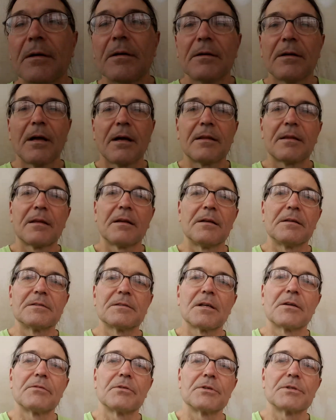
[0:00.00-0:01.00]
Not that it's
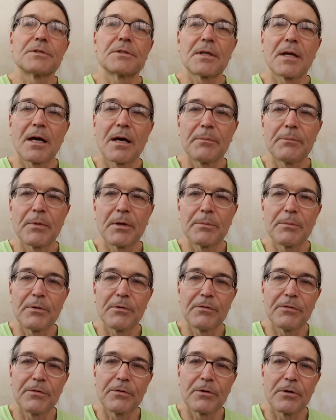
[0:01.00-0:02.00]
ever stopped me
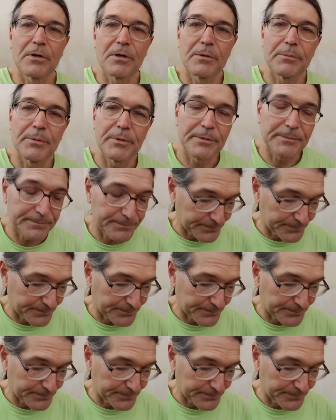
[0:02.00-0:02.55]
before, but